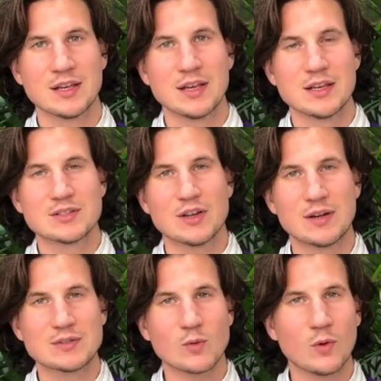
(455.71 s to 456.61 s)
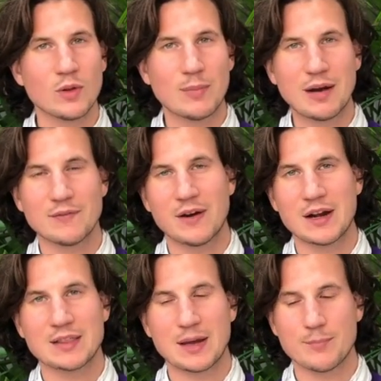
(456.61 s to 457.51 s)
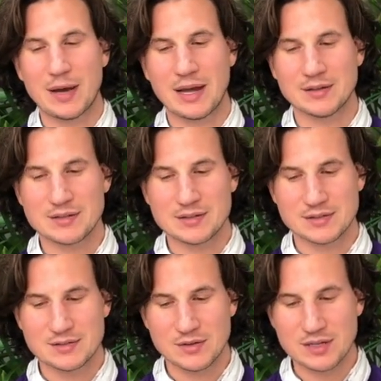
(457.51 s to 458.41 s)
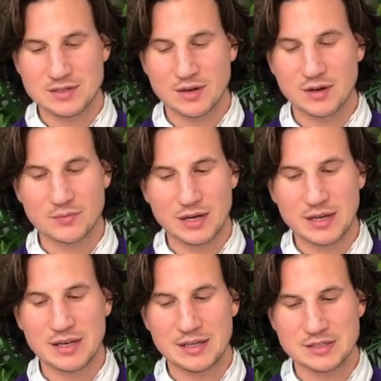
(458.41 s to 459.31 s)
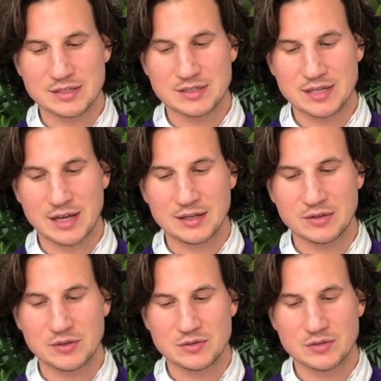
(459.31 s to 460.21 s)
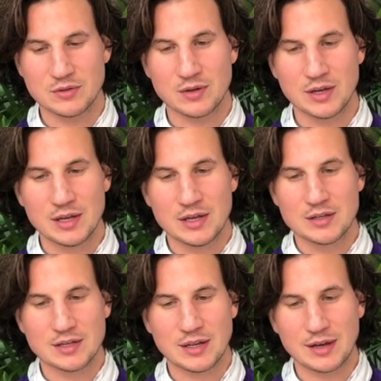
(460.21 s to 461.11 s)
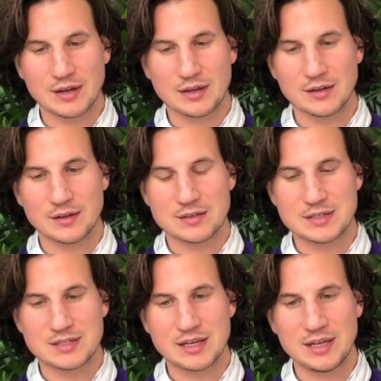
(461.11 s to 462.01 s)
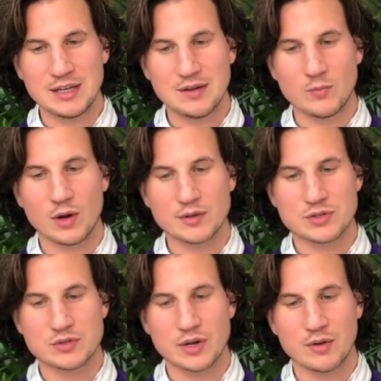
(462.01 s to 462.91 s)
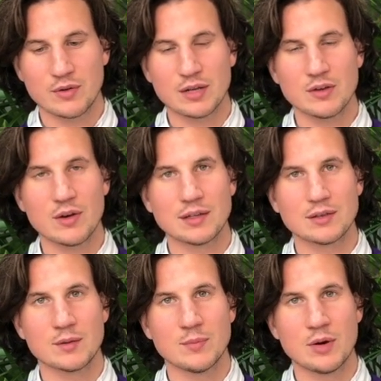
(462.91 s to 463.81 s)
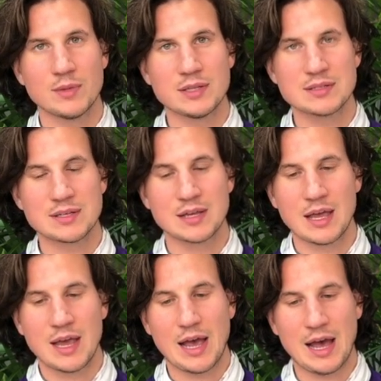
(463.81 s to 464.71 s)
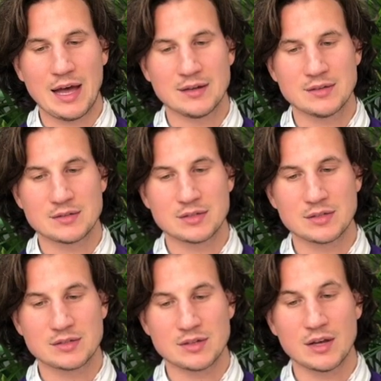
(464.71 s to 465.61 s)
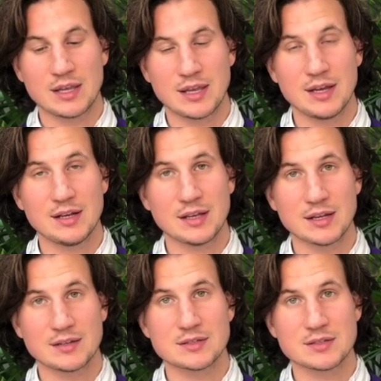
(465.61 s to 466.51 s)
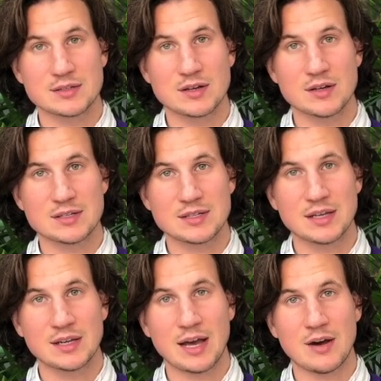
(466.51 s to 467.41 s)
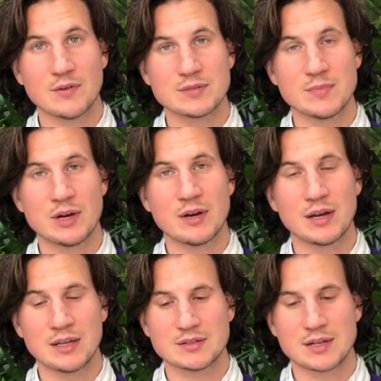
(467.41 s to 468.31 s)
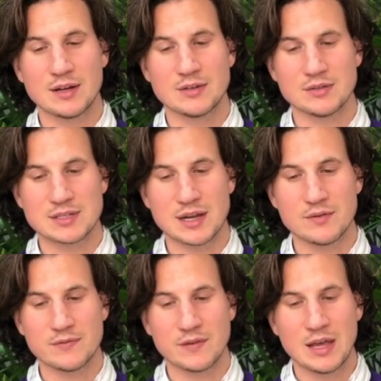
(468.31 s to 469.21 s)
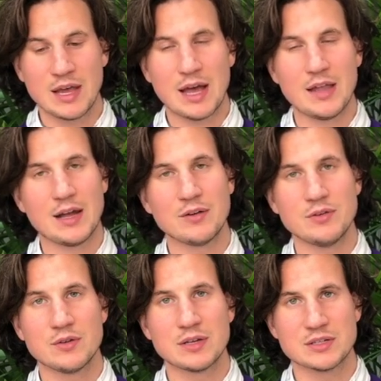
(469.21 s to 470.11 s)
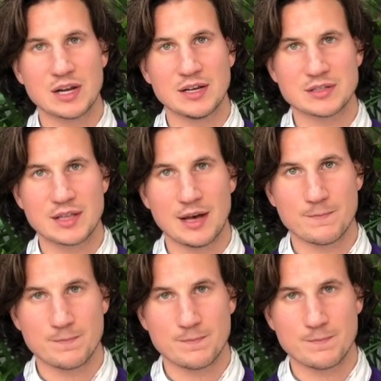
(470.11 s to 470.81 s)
So it's all about finding that balance. So this card really is just telling you to like see what's triggering you at the moment, and to start healing it, to start seeing how it's mirroring inside yourself and how you can change that.